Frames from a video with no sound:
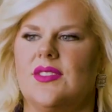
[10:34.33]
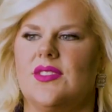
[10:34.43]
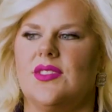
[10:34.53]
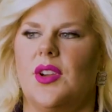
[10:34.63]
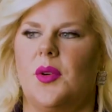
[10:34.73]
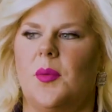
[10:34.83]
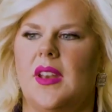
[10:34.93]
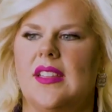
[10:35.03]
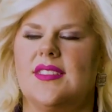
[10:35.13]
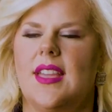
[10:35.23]
And
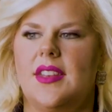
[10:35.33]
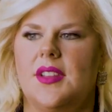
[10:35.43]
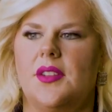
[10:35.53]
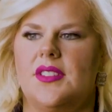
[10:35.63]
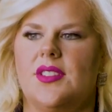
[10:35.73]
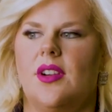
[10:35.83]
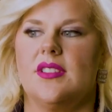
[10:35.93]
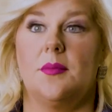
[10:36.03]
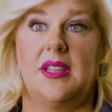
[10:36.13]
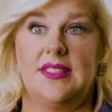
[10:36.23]
so when I sat down
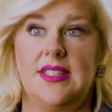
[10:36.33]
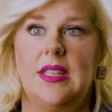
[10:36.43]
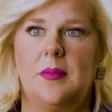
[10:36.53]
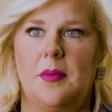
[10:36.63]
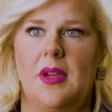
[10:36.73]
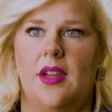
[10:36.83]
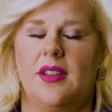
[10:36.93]
and talked to my team